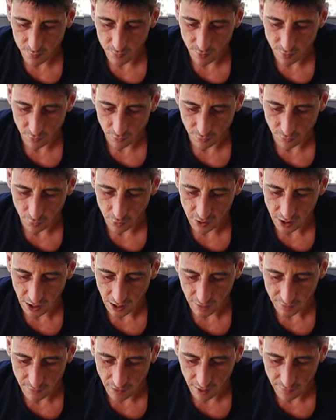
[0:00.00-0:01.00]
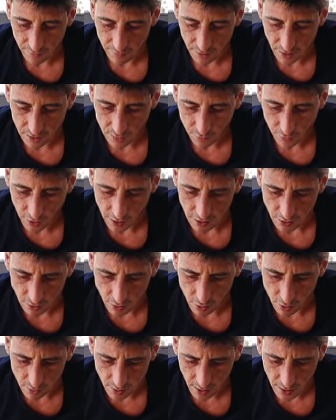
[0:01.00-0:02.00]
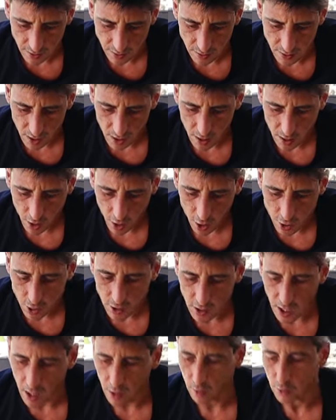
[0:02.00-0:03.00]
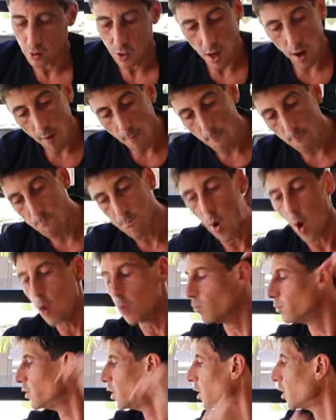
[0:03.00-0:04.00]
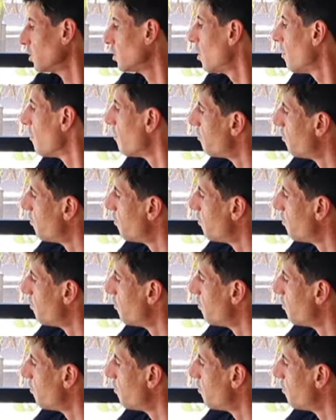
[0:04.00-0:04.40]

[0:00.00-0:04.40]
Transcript: Beautiful. Ticket 5. Let's freaking go, guys. $100. Boom, dude.